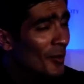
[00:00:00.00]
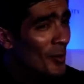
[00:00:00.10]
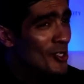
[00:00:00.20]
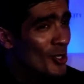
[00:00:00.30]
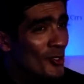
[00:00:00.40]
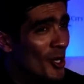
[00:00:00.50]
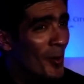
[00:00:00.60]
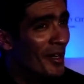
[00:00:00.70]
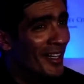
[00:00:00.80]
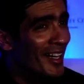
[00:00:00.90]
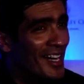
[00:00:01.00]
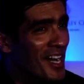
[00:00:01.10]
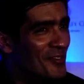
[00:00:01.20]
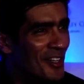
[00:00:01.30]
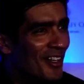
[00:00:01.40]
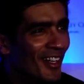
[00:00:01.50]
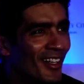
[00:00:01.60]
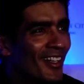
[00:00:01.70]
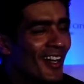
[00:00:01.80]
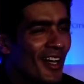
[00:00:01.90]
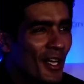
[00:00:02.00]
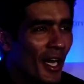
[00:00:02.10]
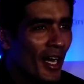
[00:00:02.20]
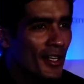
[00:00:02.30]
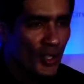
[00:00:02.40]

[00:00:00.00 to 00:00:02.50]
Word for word: which showstopper can I get after her?